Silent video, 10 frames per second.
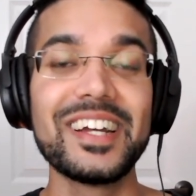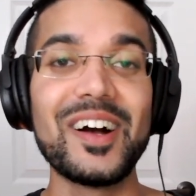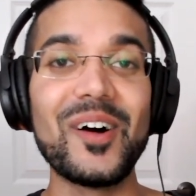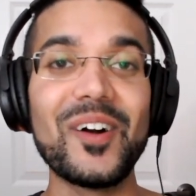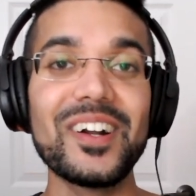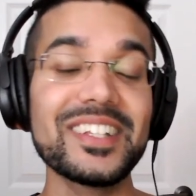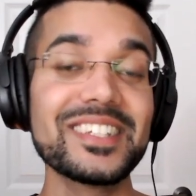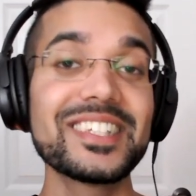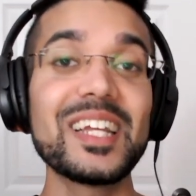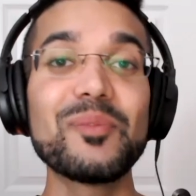are the
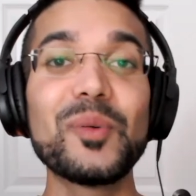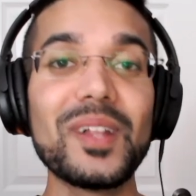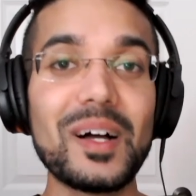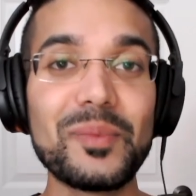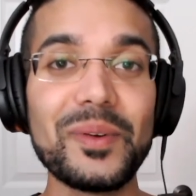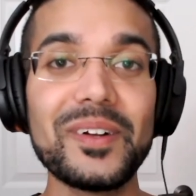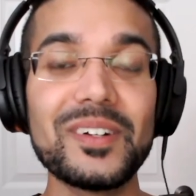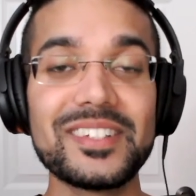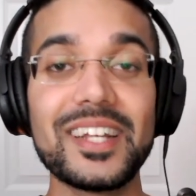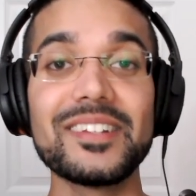stake pool
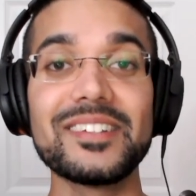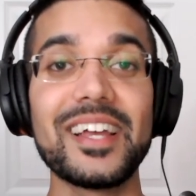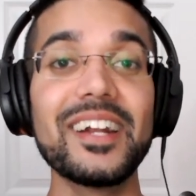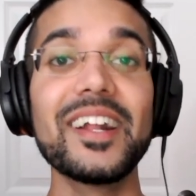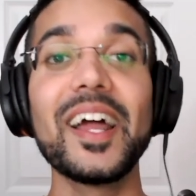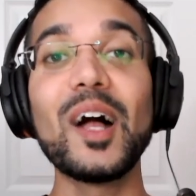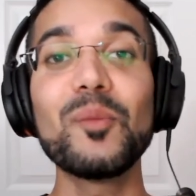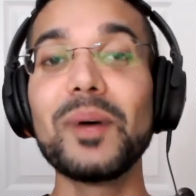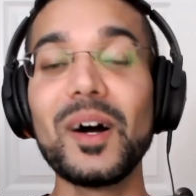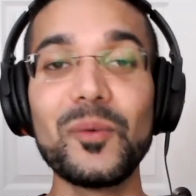operators that decided to
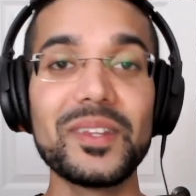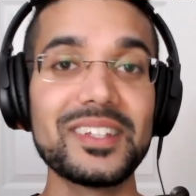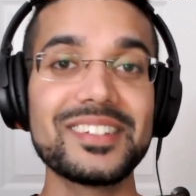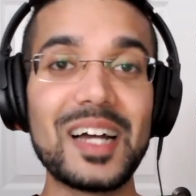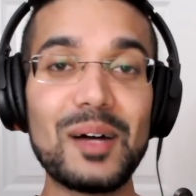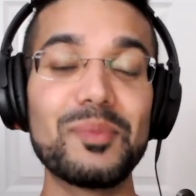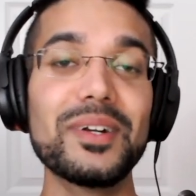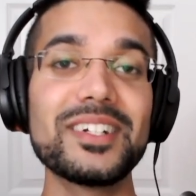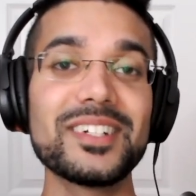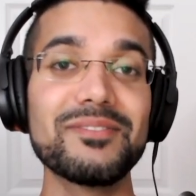help out with this
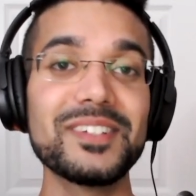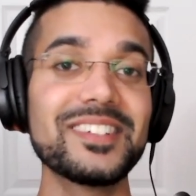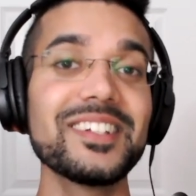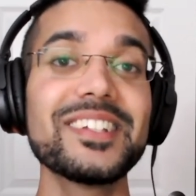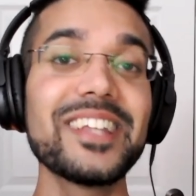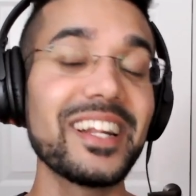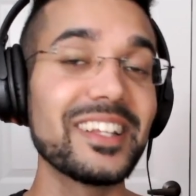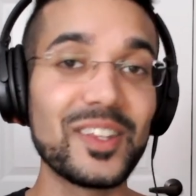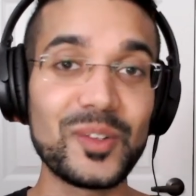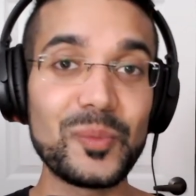operation, facilitating
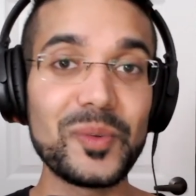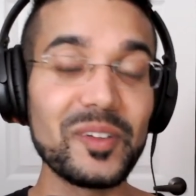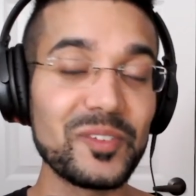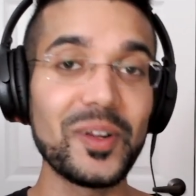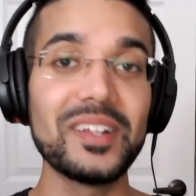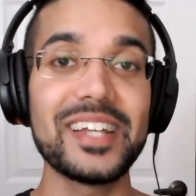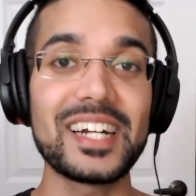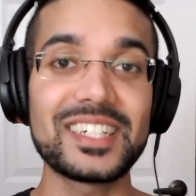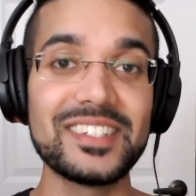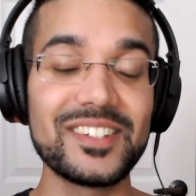the throughput of
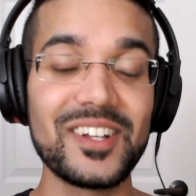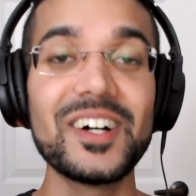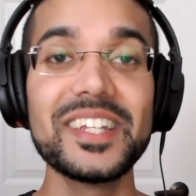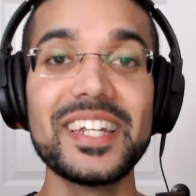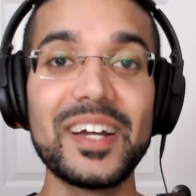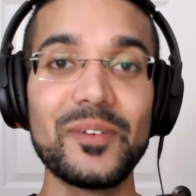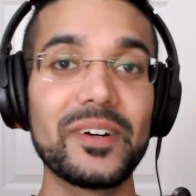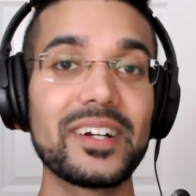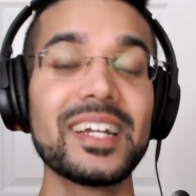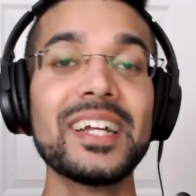transactions on the
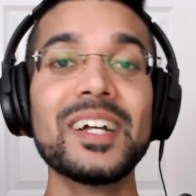network.